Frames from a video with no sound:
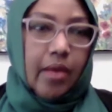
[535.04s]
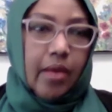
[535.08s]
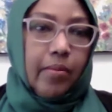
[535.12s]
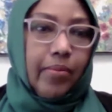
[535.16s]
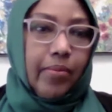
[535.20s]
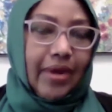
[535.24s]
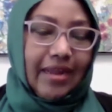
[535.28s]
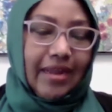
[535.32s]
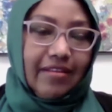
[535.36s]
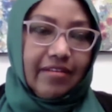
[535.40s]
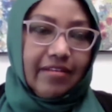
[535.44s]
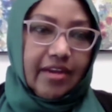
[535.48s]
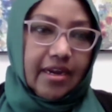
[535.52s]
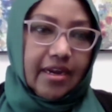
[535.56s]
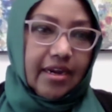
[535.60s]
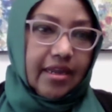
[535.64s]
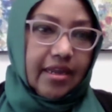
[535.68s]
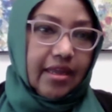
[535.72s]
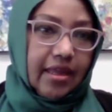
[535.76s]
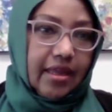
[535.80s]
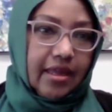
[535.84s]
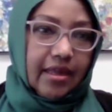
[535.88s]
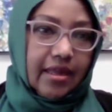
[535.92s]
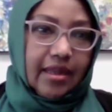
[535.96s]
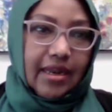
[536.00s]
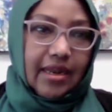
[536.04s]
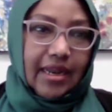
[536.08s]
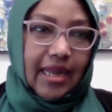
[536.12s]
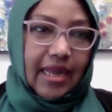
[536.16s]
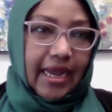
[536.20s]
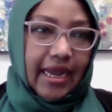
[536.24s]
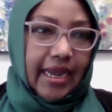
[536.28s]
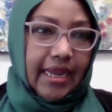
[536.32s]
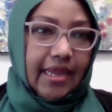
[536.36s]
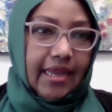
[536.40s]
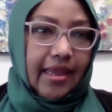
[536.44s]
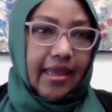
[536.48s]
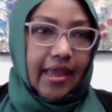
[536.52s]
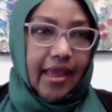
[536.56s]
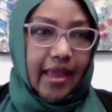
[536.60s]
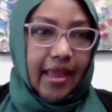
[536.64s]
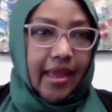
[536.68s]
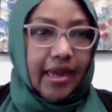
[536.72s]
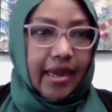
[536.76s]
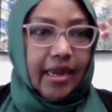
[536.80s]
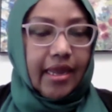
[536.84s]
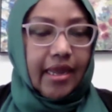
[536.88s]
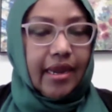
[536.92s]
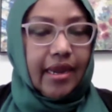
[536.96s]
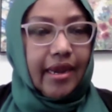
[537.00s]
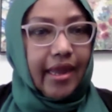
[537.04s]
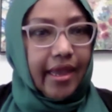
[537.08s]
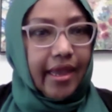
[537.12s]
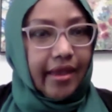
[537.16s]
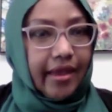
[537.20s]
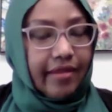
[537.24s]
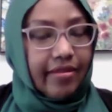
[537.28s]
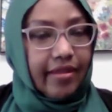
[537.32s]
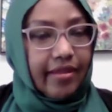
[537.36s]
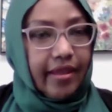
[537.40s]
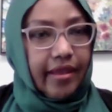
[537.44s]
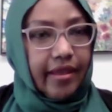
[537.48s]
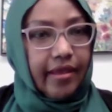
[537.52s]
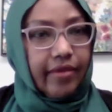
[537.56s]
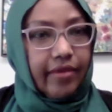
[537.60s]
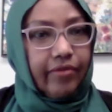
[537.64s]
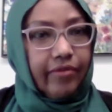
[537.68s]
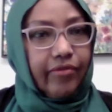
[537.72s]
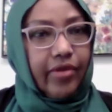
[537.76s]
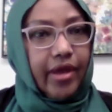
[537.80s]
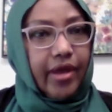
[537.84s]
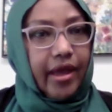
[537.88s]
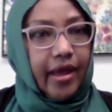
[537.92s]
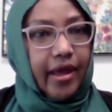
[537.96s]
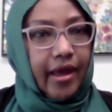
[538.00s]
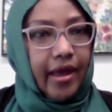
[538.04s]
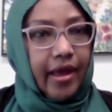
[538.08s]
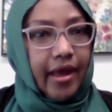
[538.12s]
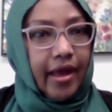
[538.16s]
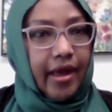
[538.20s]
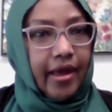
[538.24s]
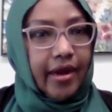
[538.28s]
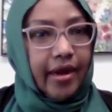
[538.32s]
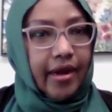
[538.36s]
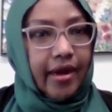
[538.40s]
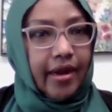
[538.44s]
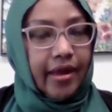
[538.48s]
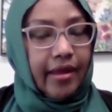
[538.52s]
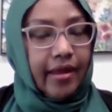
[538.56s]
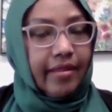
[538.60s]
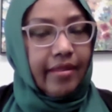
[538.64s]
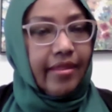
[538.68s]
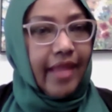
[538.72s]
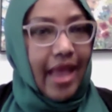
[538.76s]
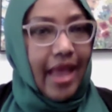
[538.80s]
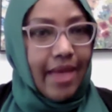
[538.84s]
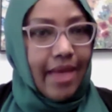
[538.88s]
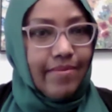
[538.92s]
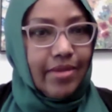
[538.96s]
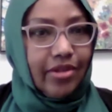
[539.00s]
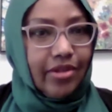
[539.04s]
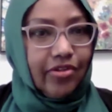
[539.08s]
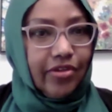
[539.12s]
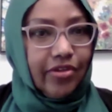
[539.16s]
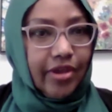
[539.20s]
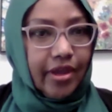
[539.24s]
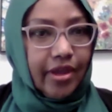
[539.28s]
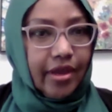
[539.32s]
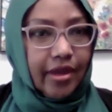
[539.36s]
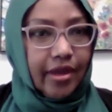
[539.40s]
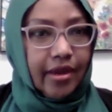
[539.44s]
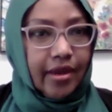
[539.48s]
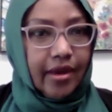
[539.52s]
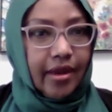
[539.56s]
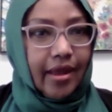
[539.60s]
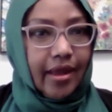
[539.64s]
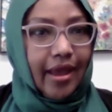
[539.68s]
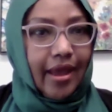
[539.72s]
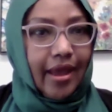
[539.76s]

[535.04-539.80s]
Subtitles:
Patriarchy, like any negative and damaging